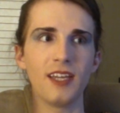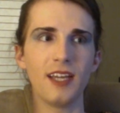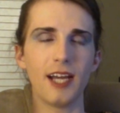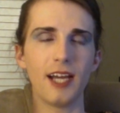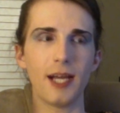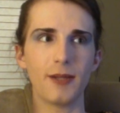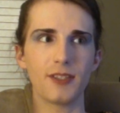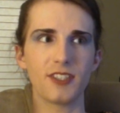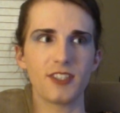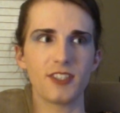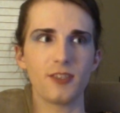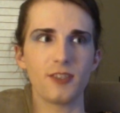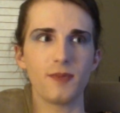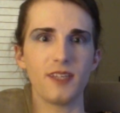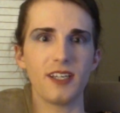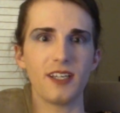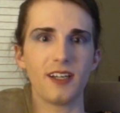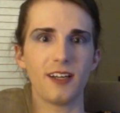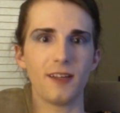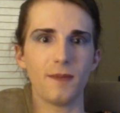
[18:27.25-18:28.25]
I would still be
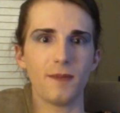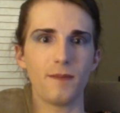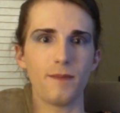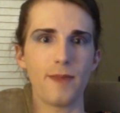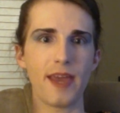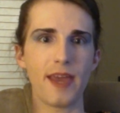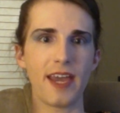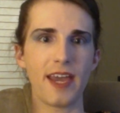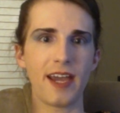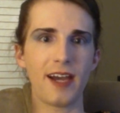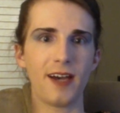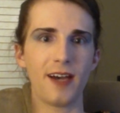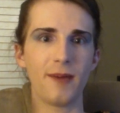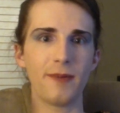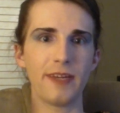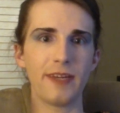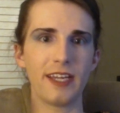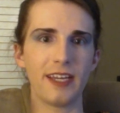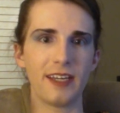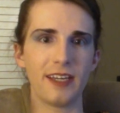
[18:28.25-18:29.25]
called ma'am
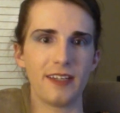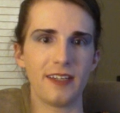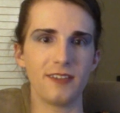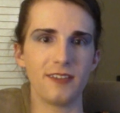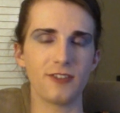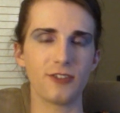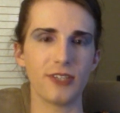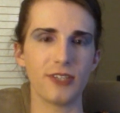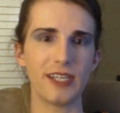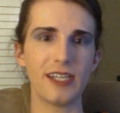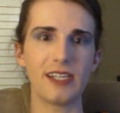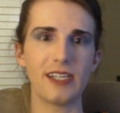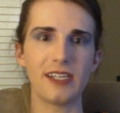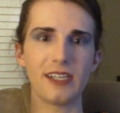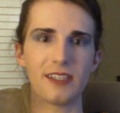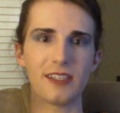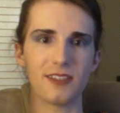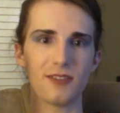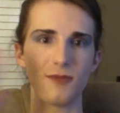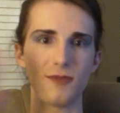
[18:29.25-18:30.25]
and treated
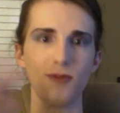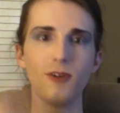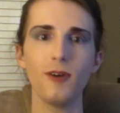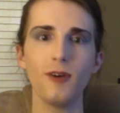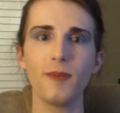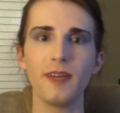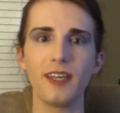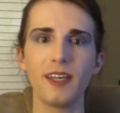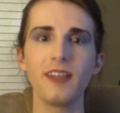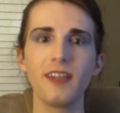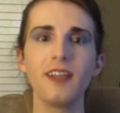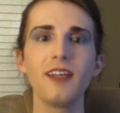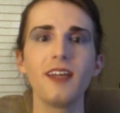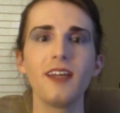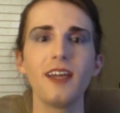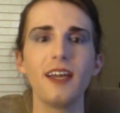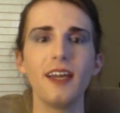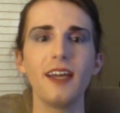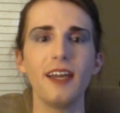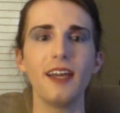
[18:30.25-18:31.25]
as a woman.
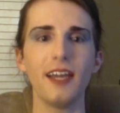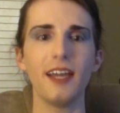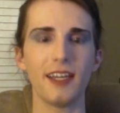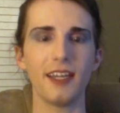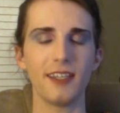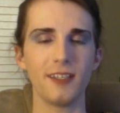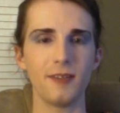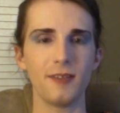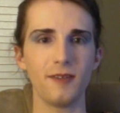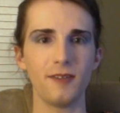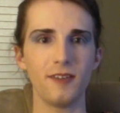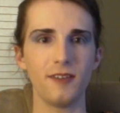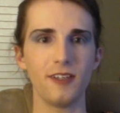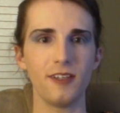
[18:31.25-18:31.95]
And then,